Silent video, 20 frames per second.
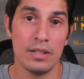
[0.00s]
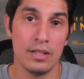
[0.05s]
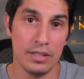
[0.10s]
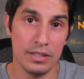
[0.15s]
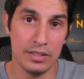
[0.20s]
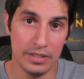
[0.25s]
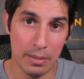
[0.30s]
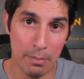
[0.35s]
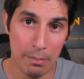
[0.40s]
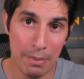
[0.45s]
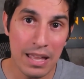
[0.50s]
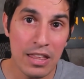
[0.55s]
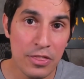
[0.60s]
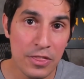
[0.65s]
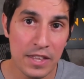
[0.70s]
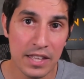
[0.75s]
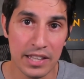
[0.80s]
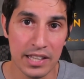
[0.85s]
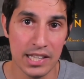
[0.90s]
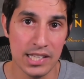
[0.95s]
The main
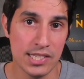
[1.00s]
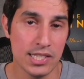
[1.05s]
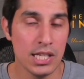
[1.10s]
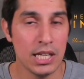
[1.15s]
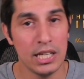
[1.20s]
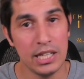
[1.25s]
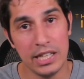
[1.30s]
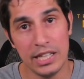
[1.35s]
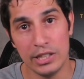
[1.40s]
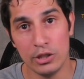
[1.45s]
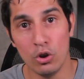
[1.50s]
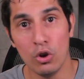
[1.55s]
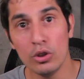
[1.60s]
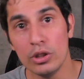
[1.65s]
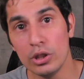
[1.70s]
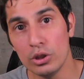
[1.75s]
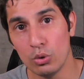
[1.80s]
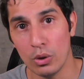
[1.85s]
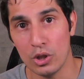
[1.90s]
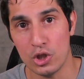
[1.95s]
thing is, in order
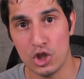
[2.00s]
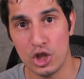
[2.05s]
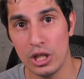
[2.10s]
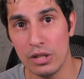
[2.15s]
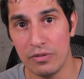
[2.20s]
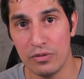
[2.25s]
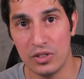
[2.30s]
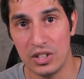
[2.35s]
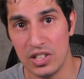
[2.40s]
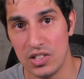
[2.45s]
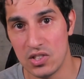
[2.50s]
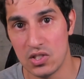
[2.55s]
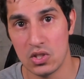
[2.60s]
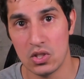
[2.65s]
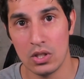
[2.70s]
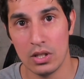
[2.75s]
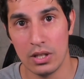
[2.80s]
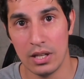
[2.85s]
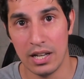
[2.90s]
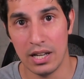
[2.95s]
to achieve this
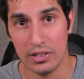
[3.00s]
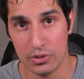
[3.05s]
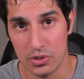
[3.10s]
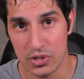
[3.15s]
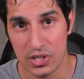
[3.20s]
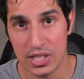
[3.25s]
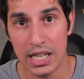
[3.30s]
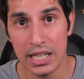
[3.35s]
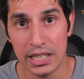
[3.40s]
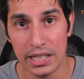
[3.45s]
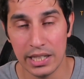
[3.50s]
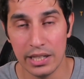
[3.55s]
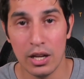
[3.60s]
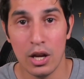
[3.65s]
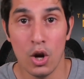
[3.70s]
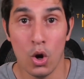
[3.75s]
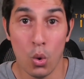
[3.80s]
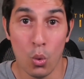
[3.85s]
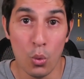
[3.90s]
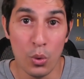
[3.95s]
understanding,
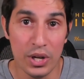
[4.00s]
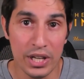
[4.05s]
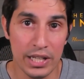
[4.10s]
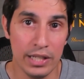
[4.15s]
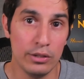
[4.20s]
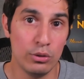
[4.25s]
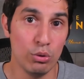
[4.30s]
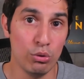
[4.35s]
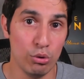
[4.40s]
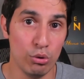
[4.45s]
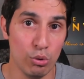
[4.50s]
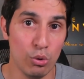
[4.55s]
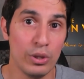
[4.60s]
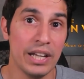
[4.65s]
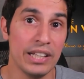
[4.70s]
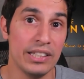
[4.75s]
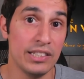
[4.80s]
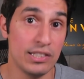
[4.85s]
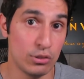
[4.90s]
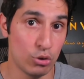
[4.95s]
we need to look at
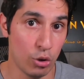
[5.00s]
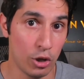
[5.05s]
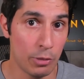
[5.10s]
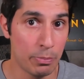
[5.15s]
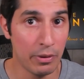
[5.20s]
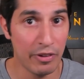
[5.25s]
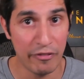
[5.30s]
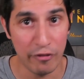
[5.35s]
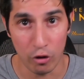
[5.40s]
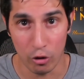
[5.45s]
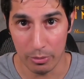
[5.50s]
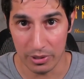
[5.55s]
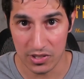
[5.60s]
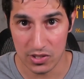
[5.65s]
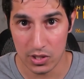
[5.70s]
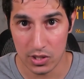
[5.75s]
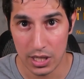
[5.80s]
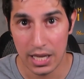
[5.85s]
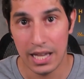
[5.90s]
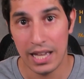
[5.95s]
historic performance.
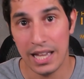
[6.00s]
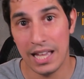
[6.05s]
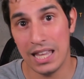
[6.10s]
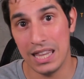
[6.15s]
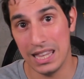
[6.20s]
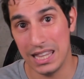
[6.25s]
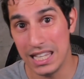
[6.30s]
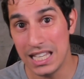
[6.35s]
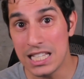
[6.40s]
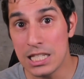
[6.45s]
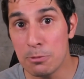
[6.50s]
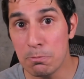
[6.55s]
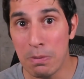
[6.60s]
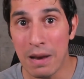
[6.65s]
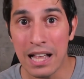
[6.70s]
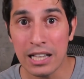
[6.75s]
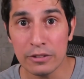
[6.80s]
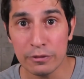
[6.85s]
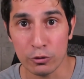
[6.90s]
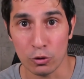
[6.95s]
And these
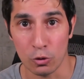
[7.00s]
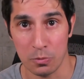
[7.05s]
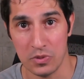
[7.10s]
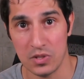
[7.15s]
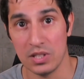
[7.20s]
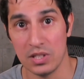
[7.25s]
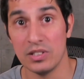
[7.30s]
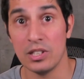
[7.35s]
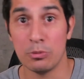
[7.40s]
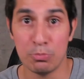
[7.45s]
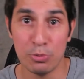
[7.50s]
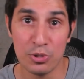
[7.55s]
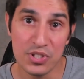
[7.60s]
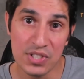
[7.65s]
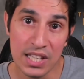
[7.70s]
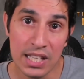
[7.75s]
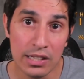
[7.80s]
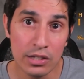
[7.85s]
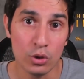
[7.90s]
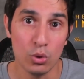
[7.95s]
platforms that
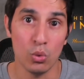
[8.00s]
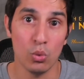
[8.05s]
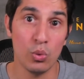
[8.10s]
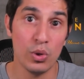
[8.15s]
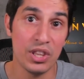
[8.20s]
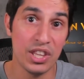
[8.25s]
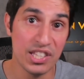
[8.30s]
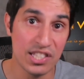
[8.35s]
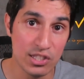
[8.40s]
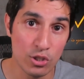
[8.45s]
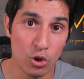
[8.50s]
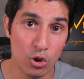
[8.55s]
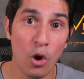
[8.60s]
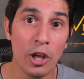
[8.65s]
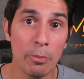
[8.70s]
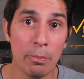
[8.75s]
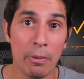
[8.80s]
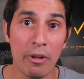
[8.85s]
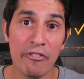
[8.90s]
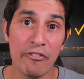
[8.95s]
present you with historic
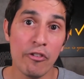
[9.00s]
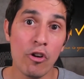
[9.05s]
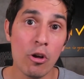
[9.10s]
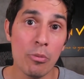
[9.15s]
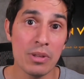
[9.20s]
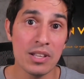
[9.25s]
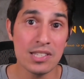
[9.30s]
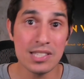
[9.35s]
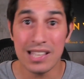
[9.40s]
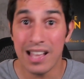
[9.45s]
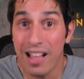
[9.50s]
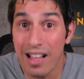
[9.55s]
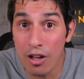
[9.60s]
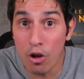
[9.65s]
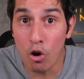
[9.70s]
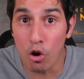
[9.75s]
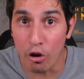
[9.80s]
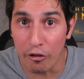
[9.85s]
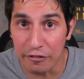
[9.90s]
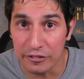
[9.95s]
performance are
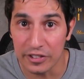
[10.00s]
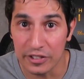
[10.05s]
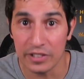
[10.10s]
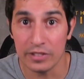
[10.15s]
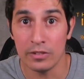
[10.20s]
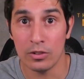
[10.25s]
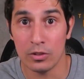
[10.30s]
often